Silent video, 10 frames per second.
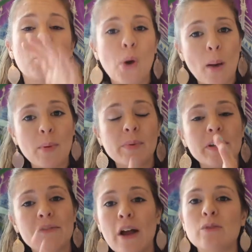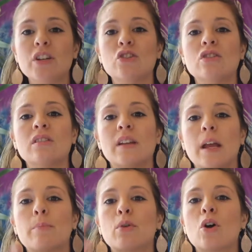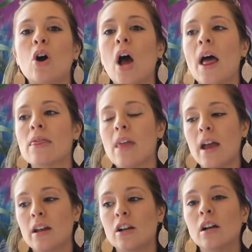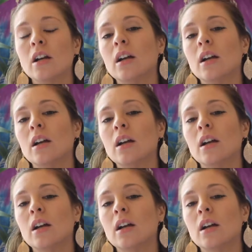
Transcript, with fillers: probably foundations in April, and then